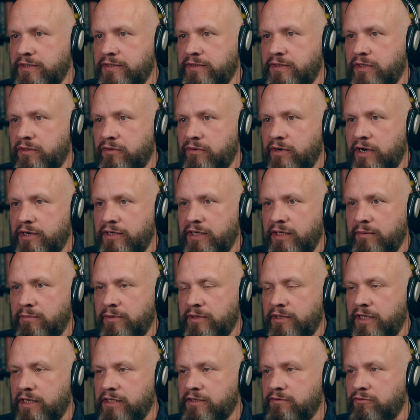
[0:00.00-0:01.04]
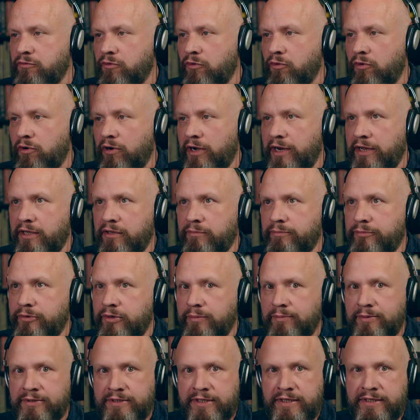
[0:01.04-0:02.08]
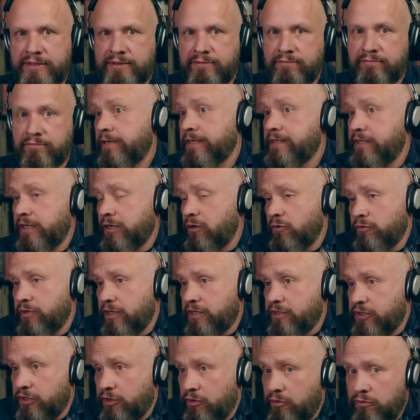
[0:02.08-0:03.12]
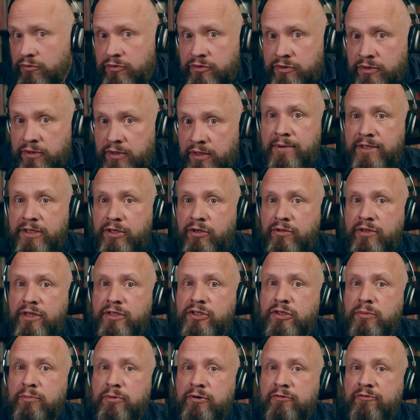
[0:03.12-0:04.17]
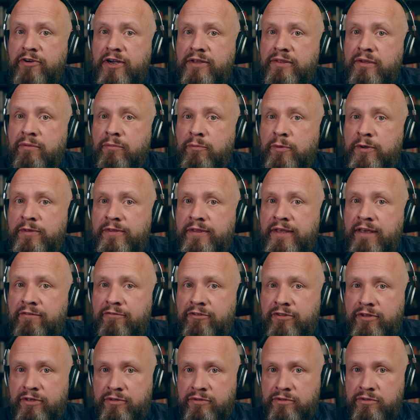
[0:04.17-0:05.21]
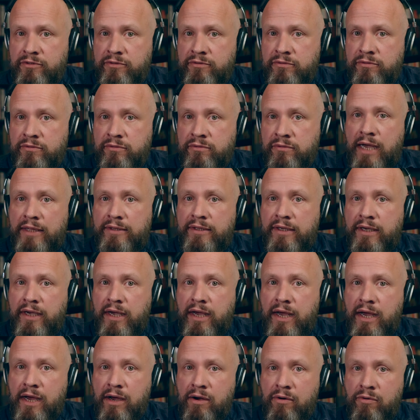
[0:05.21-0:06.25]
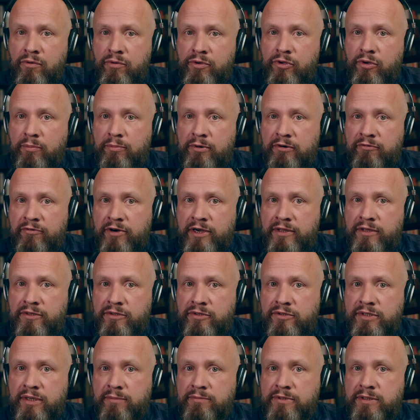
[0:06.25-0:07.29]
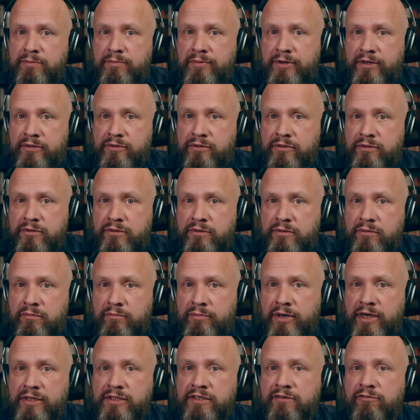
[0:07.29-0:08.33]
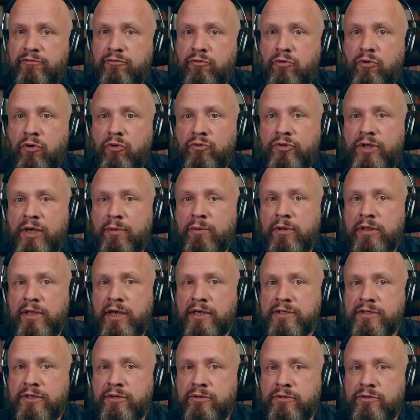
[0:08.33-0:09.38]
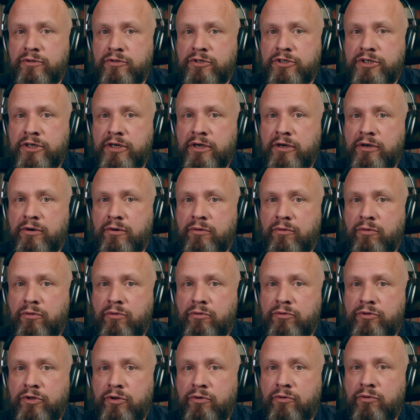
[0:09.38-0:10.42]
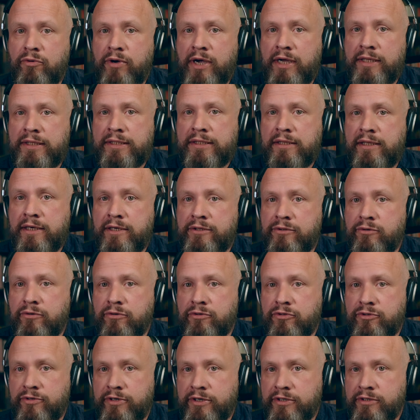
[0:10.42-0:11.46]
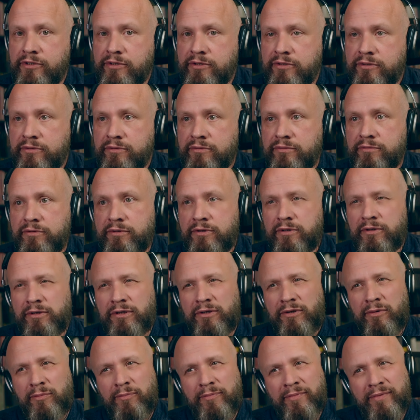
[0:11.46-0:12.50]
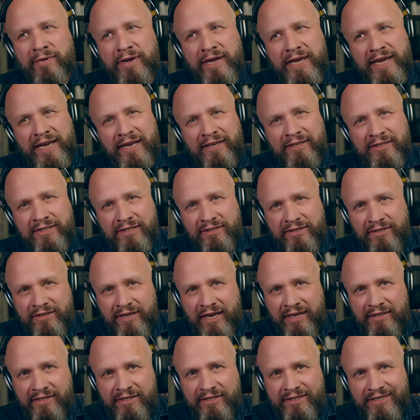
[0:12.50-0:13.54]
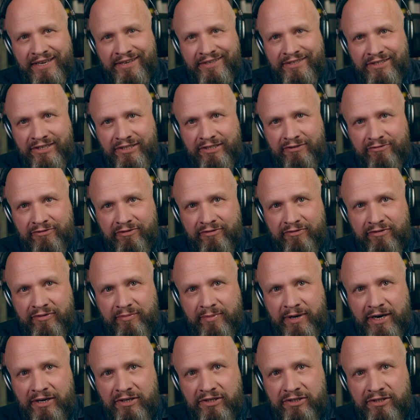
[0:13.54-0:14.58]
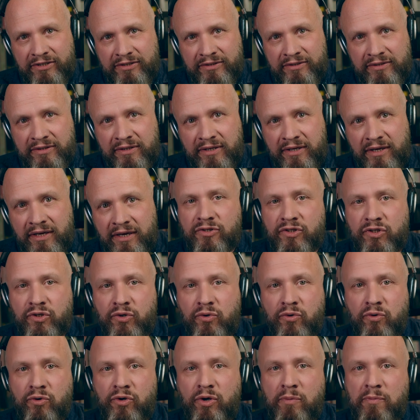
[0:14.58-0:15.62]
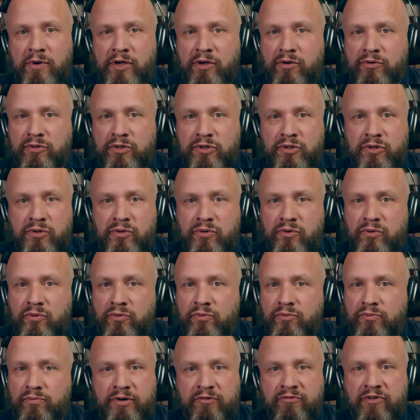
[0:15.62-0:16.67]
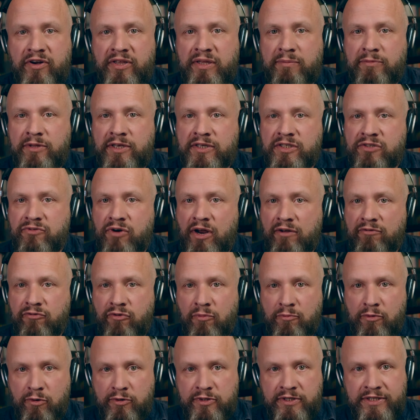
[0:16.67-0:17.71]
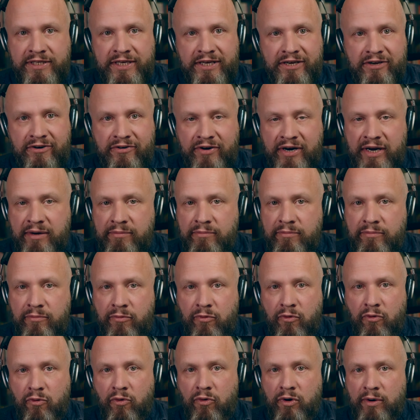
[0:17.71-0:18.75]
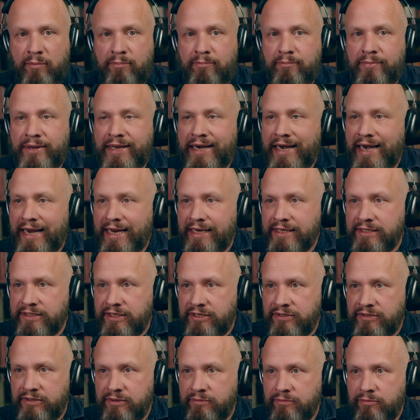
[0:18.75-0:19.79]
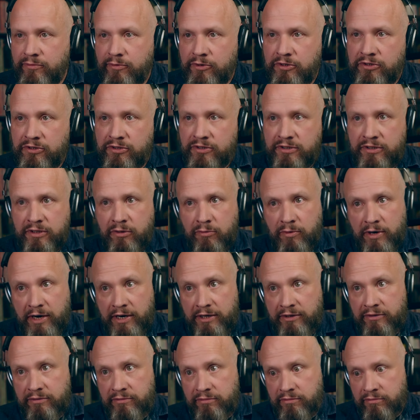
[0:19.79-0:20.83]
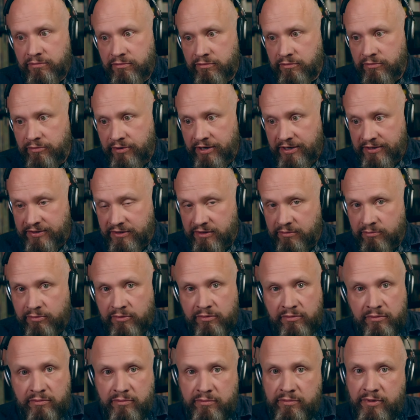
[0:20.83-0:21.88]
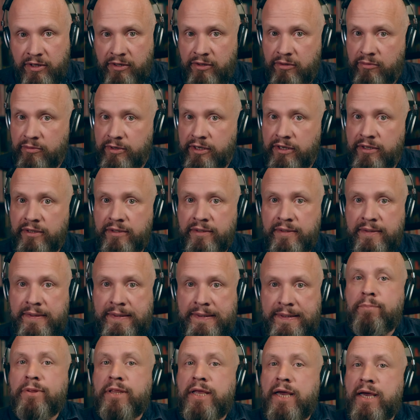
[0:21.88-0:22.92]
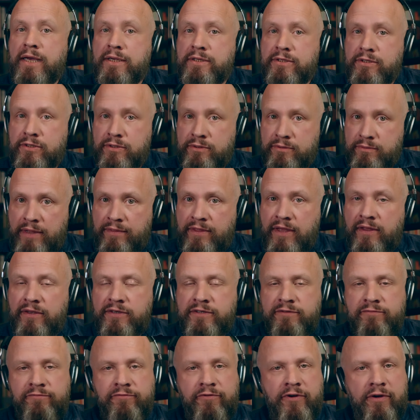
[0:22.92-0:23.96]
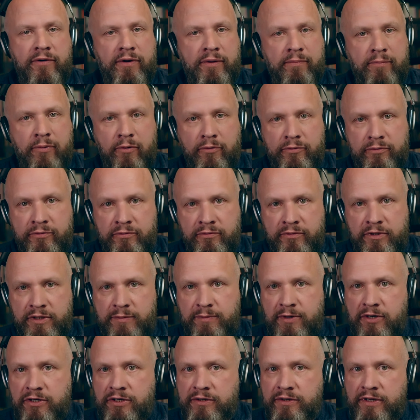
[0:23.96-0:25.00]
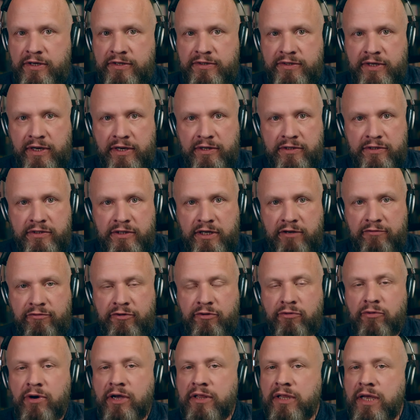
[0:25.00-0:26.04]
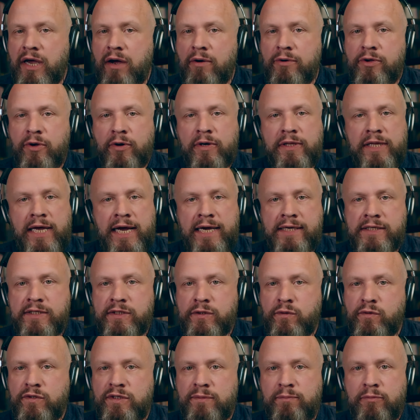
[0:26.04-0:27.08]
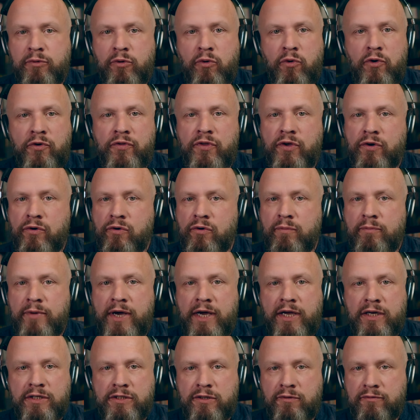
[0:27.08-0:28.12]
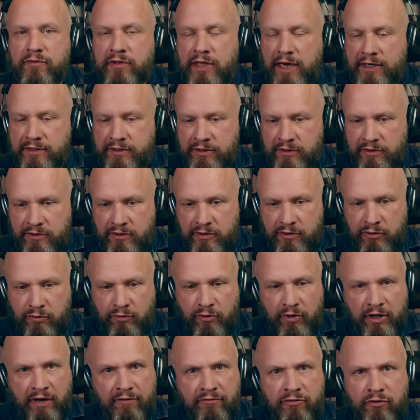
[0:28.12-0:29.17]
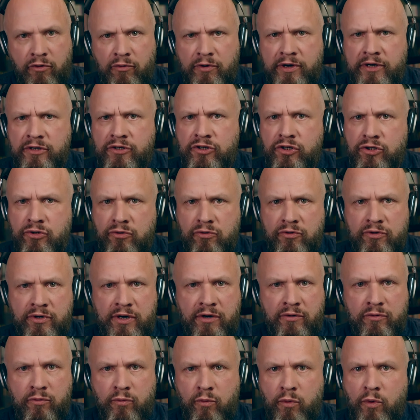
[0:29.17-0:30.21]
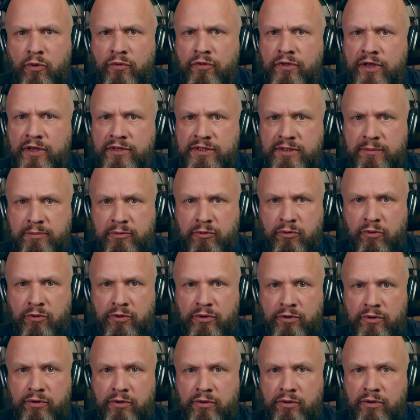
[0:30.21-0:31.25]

are still running, but that's for legal purposes. It's a good excuse, but you need to provide them with evidence. And how you provide it to them depends. By default, they will ask you to share all your end client contracts. You may consider that sensitive information. So you may also provide them an extract from your CRM or a billing system, which is quite reasonable, by the way. Plus, and that is very important, especially these days, if you allow your clients to deploy their own Microsoft licenses, so you have no control around what they deploy,